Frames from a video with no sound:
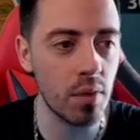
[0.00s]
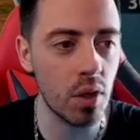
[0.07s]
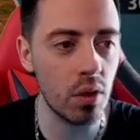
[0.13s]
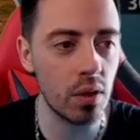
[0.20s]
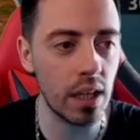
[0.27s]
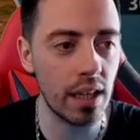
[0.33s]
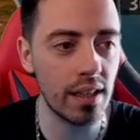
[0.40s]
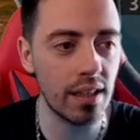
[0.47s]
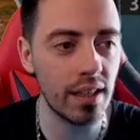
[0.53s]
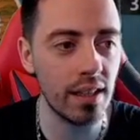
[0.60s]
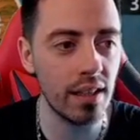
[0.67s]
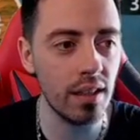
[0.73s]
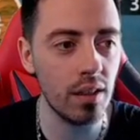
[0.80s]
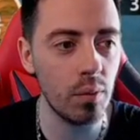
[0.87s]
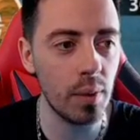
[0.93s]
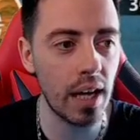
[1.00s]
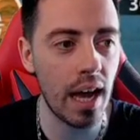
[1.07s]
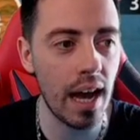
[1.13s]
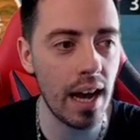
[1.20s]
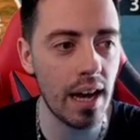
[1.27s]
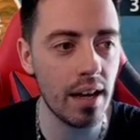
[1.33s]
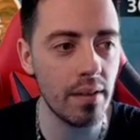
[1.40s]
mode and here we
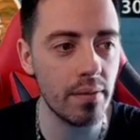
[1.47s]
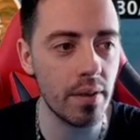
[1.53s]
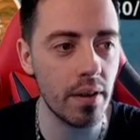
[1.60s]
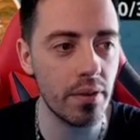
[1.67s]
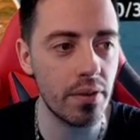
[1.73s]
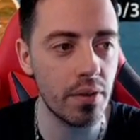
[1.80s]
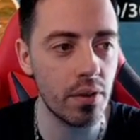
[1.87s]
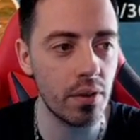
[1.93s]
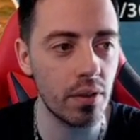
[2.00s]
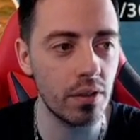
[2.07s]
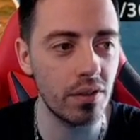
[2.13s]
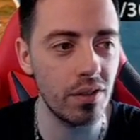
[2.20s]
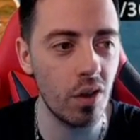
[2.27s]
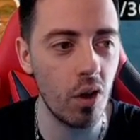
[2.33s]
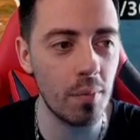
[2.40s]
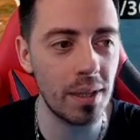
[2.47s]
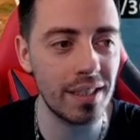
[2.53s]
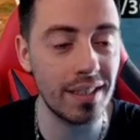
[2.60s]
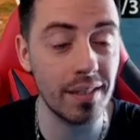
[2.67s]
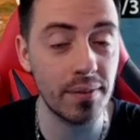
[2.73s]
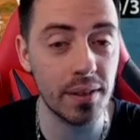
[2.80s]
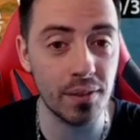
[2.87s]
have the normal
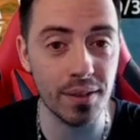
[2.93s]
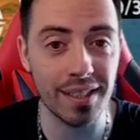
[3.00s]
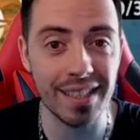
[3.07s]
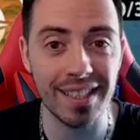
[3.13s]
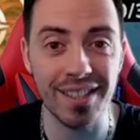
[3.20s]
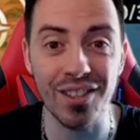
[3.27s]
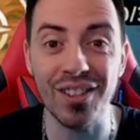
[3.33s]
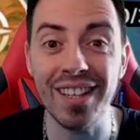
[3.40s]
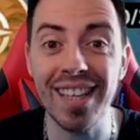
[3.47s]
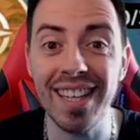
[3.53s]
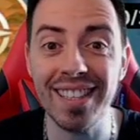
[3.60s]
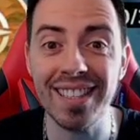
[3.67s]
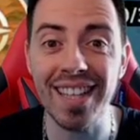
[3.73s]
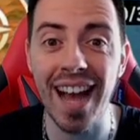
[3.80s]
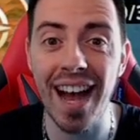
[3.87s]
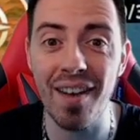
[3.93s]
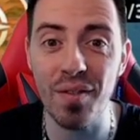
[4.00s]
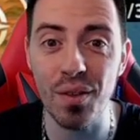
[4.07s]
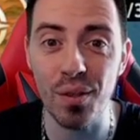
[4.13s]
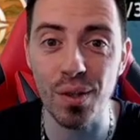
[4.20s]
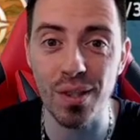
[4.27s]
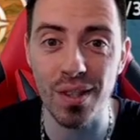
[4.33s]
difficulty so let's have
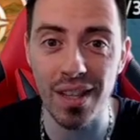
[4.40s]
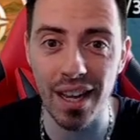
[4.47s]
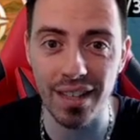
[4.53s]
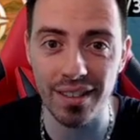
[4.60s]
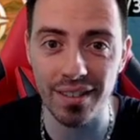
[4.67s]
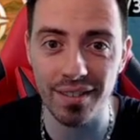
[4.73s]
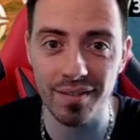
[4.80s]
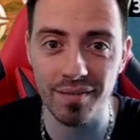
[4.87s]
a look to that.